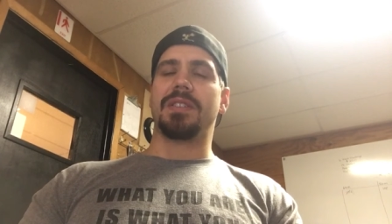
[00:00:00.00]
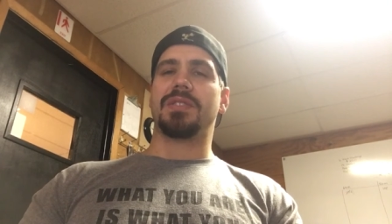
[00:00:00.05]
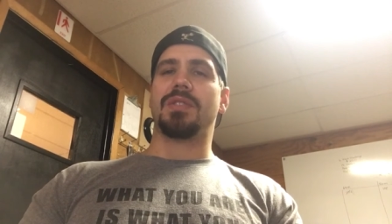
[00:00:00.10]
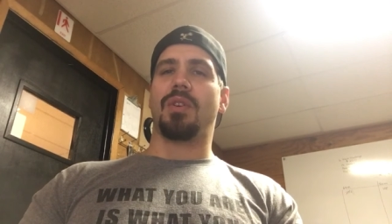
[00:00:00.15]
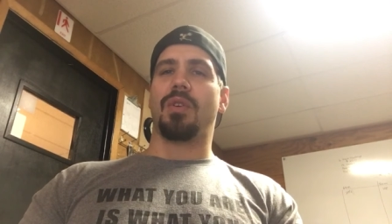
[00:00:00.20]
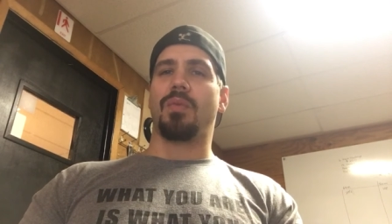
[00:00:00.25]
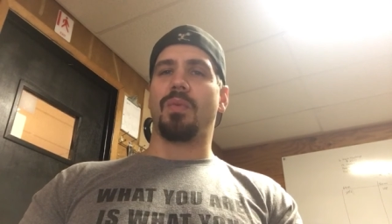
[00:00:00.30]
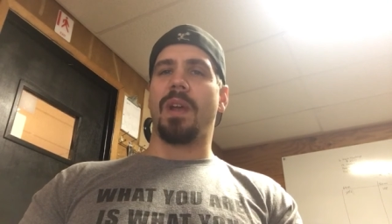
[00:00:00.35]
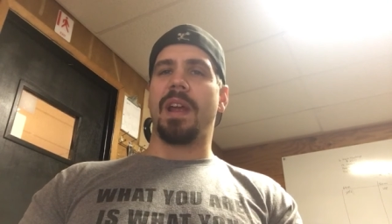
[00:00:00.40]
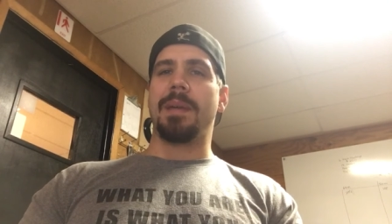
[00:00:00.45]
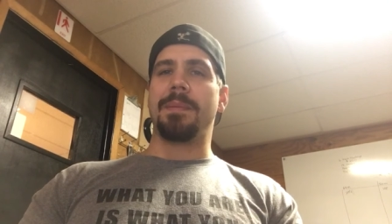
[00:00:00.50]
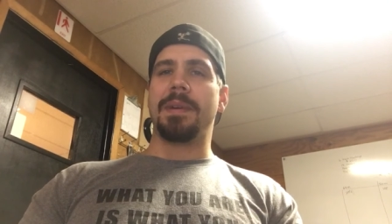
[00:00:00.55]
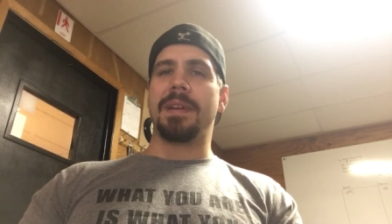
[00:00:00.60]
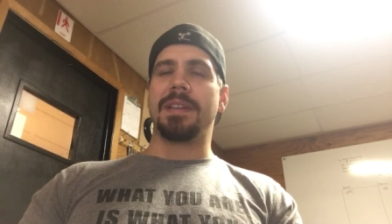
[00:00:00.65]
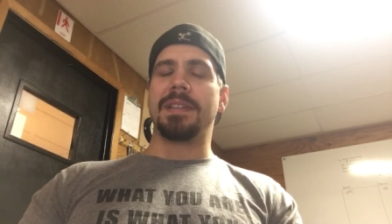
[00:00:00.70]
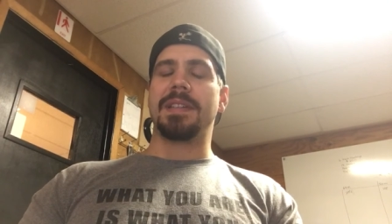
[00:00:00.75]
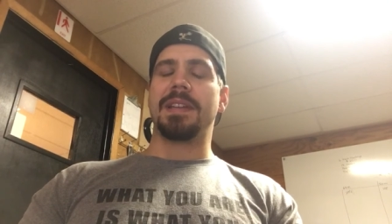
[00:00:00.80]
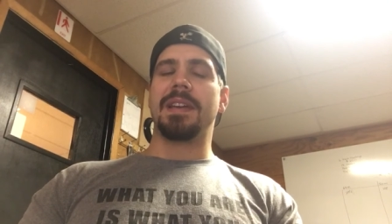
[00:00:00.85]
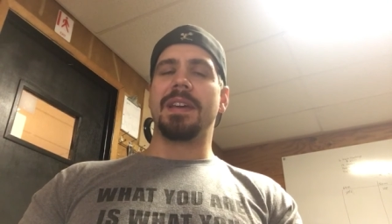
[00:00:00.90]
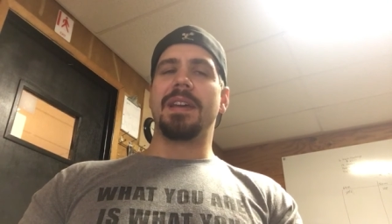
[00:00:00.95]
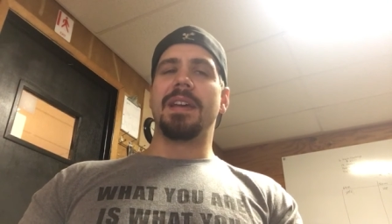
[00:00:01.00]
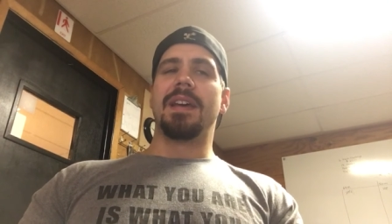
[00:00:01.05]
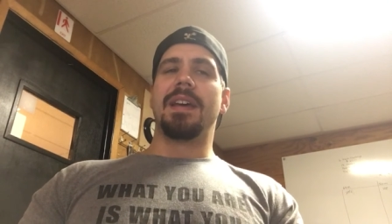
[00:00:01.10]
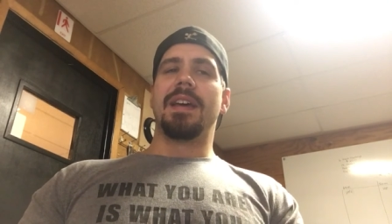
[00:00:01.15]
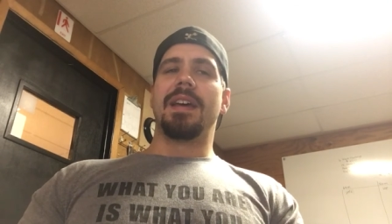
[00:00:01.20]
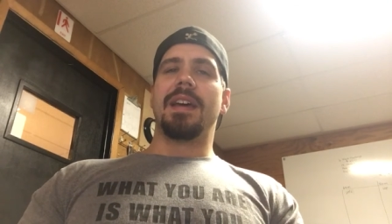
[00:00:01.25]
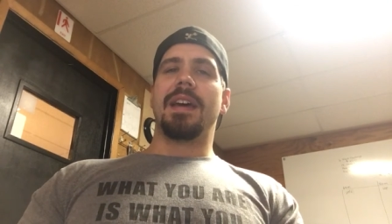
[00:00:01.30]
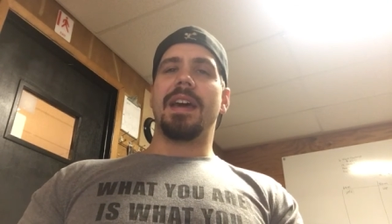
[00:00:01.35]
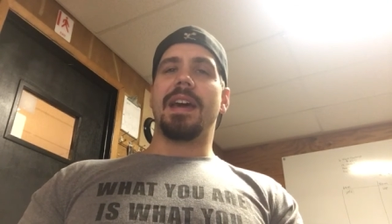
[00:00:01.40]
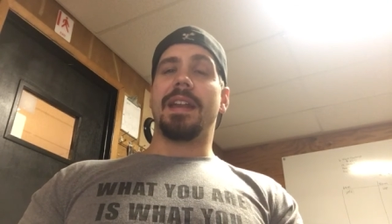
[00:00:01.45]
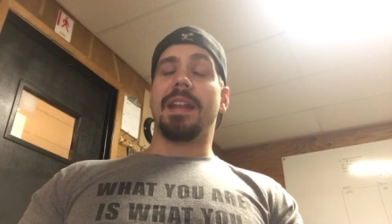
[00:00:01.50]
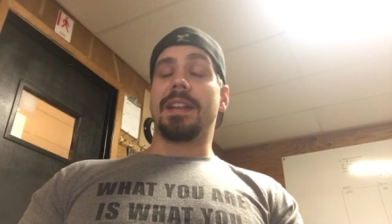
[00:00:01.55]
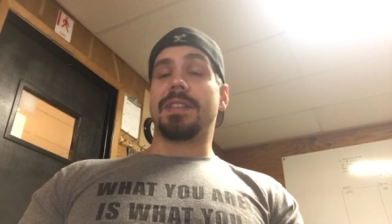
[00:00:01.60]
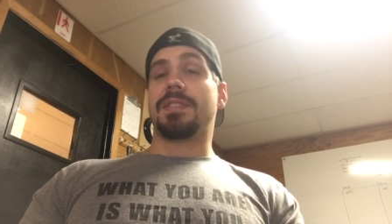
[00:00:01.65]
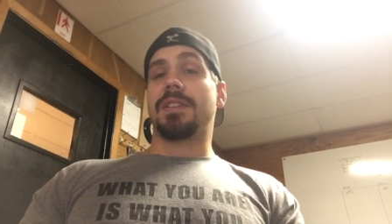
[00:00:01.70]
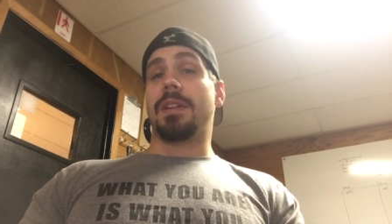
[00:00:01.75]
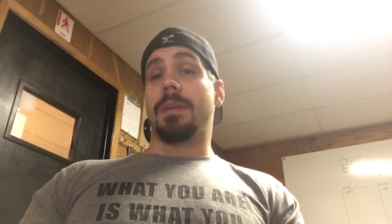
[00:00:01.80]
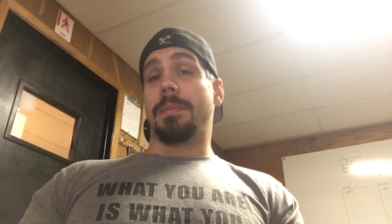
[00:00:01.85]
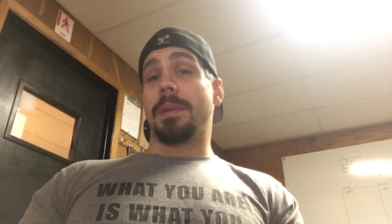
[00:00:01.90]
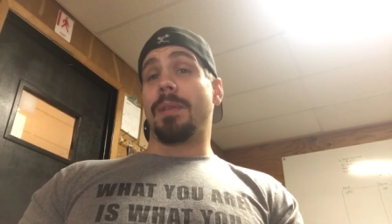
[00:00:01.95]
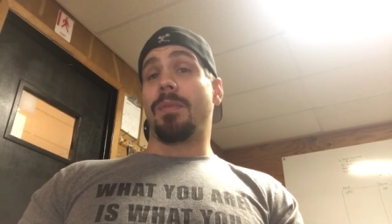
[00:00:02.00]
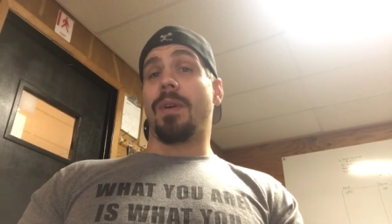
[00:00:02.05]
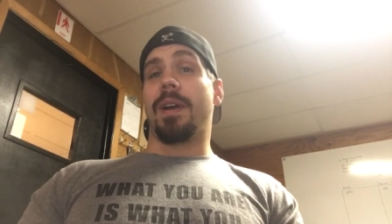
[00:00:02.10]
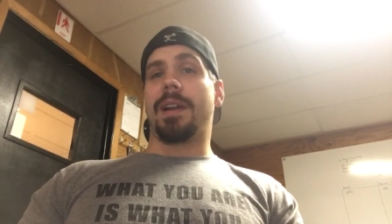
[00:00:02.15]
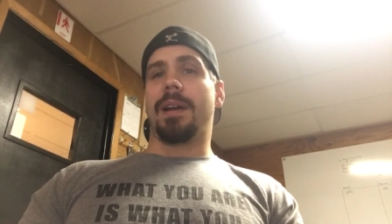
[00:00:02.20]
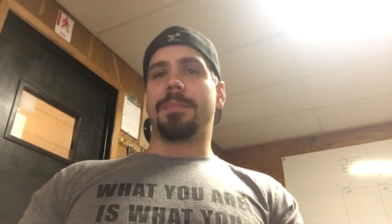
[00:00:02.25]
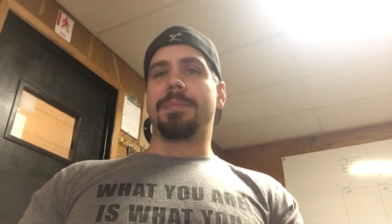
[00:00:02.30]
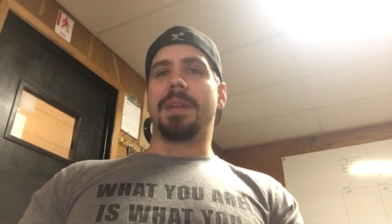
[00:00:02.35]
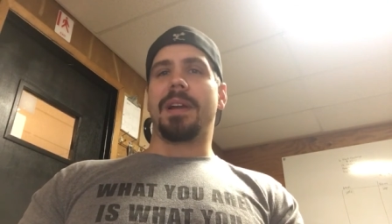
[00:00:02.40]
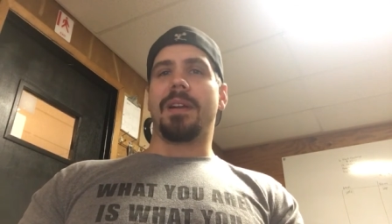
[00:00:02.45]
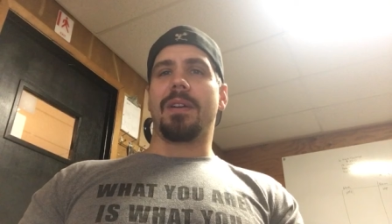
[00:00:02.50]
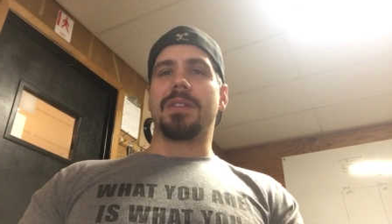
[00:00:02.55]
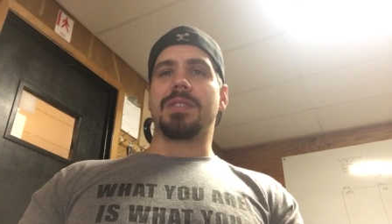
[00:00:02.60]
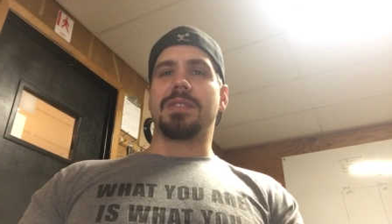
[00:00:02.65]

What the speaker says: It's called Raymond, and that's going to be right up there.